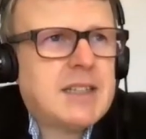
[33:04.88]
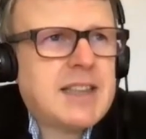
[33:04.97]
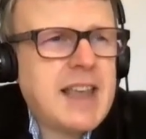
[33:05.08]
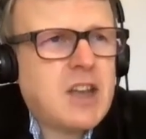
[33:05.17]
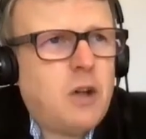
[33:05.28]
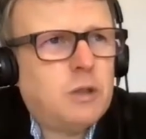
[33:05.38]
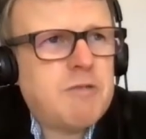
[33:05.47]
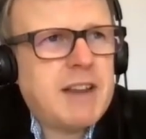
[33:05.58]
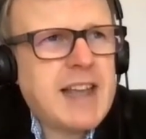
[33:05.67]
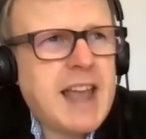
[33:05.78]

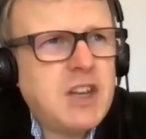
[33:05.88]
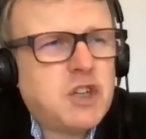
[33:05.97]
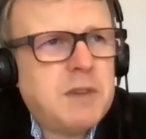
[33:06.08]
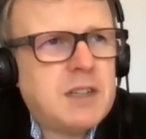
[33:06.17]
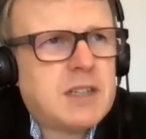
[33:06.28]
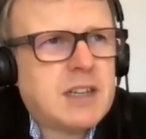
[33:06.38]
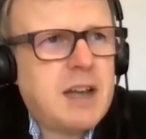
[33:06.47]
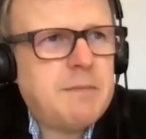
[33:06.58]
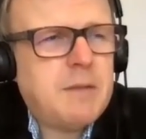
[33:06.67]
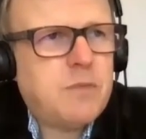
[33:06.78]
stakeholder engagement to
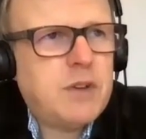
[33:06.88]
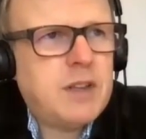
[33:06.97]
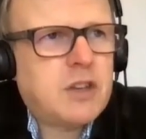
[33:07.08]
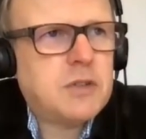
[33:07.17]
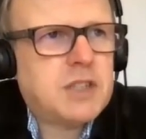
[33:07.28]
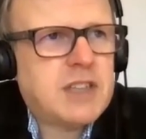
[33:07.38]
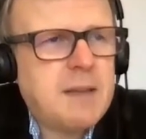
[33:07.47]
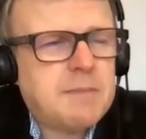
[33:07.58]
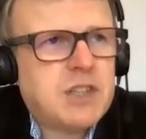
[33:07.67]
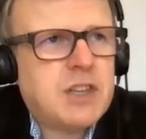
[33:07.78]
come up with
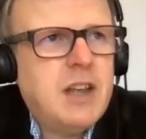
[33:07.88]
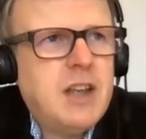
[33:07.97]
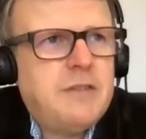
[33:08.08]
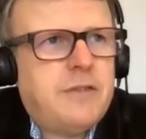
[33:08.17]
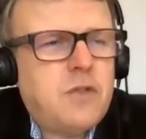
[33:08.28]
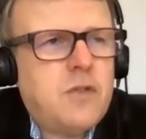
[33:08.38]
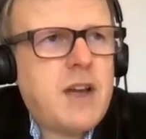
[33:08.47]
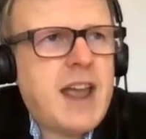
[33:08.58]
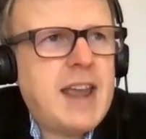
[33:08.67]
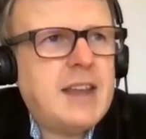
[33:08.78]
concepts for
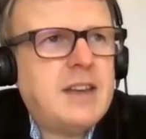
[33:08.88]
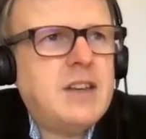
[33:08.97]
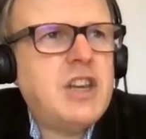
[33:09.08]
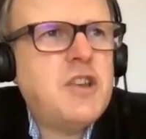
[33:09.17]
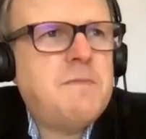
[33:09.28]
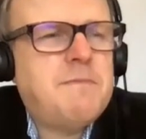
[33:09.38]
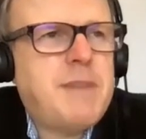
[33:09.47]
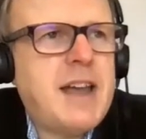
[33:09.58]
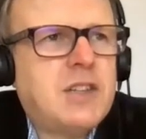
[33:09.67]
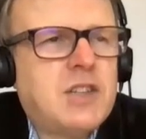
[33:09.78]
a new
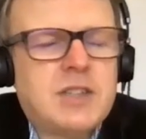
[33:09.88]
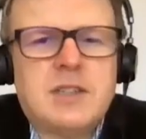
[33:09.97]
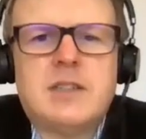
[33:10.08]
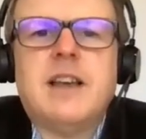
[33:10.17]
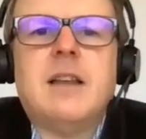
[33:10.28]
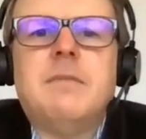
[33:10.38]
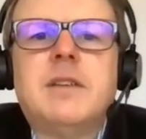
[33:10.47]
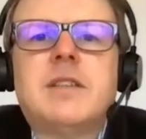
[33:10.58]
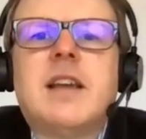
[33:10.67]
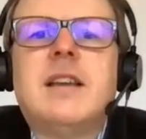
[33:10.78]
base
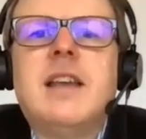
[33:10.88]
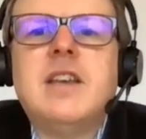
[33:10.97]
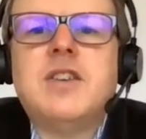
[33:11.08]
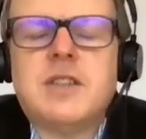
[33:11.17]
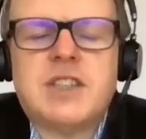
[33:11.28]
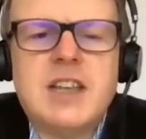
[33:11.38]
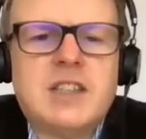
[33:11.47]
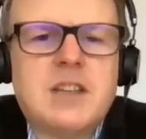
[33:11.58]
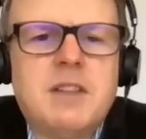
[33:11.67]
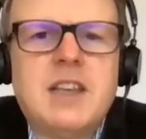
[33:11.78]
development. And here you can see
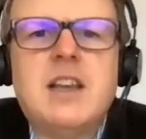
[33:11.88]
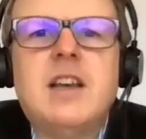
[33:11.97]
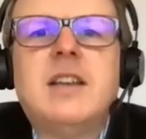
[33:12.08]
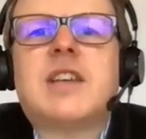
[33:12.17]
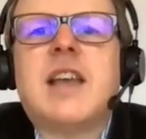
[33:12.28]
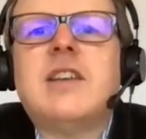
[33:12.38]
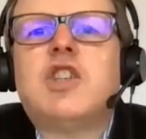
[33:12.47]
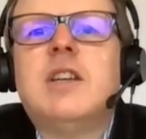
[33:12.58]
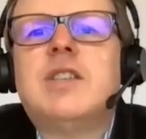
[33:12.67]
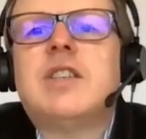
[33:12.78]
some of the early
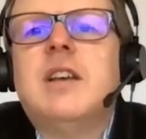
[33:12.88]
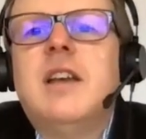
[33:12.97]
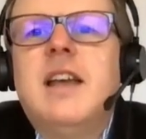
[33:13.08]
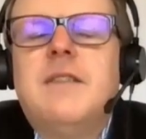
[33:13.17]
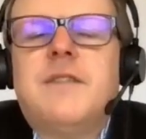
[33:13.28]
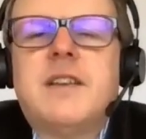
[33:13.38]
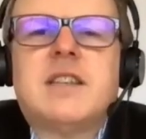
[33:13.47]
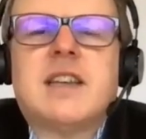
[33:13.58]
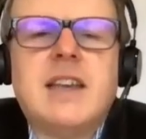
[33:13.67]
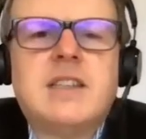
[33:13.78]
sketches
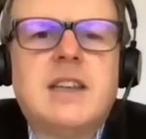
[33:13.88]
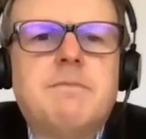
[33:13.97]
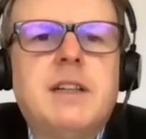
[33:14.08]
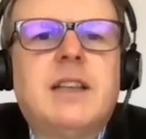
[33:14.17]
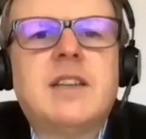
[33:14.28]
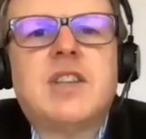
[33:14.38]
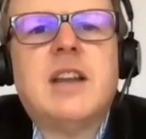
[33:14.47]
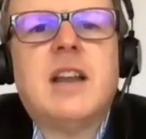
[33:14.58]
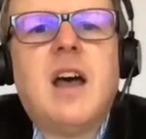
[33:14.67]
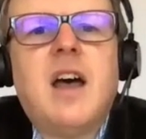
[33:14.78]
investigating buildings
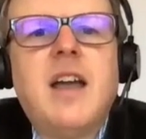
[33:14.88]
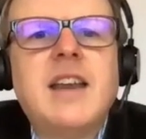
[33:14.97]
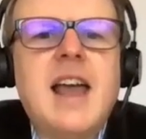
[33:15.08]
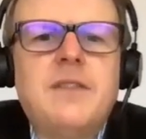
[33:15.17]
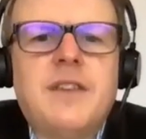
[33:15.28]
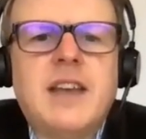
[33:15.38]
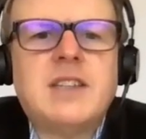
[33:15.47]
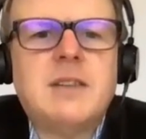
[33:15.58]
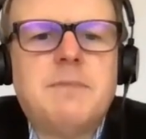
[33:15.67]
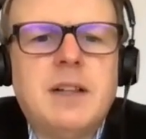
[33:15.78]
in a line,
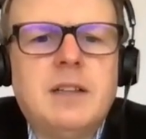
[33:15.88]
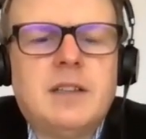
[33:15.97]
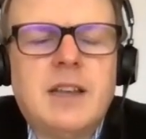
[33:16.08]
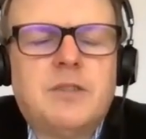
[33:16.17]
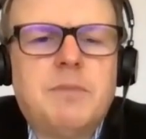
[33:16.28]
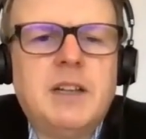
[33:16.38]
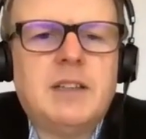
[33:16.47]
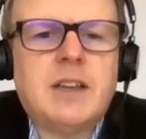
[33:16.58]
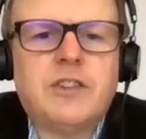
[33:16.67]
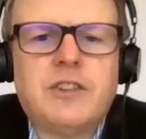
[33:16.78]
elevated buildings,
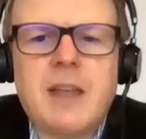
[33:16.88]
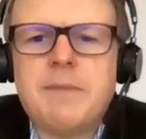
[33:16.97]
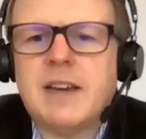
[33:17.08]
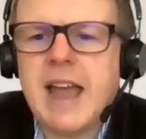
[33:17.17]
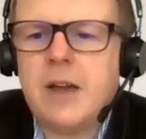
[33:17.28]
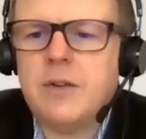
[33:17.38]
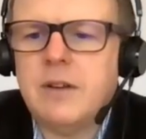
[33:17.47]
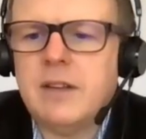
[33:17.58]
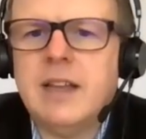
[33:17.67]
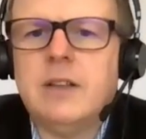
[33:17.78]
buildings stepping
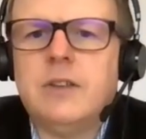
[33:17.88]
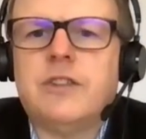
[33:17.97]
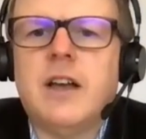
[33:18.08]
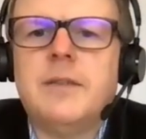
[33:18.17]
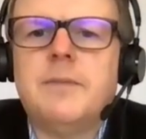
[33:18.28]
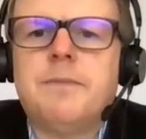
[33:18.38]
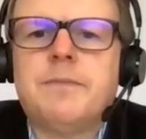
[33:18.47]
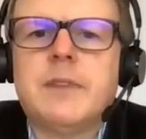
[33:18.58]
down the hillside.